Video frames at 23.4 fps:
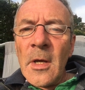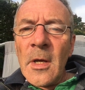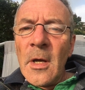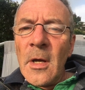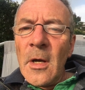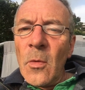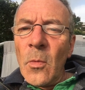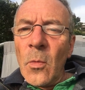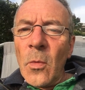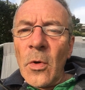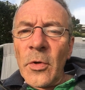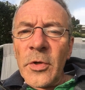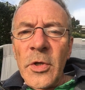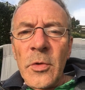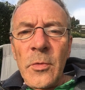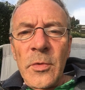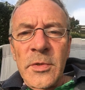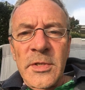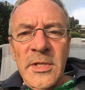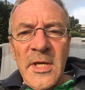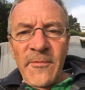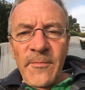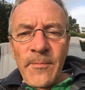one who
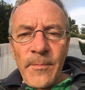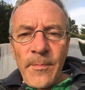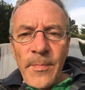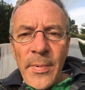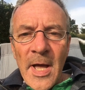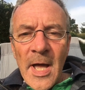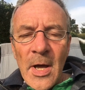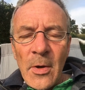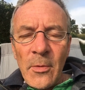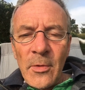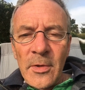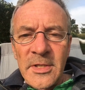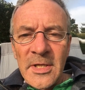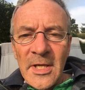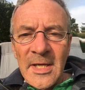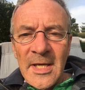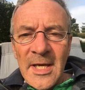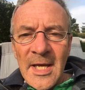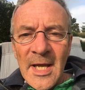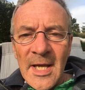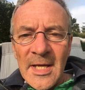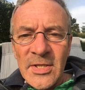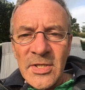was given power to
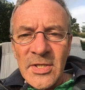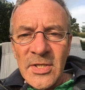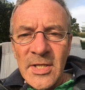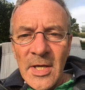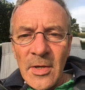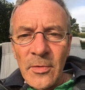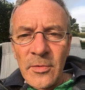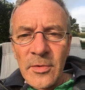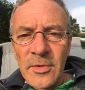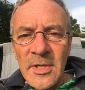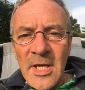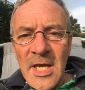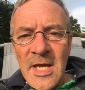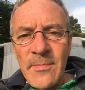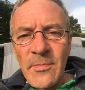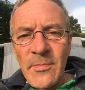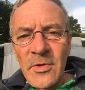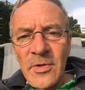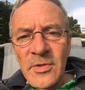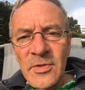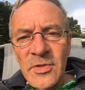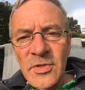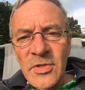cast out
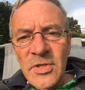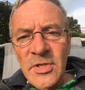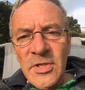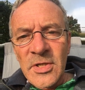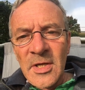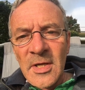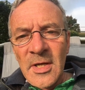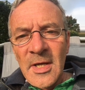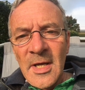demons,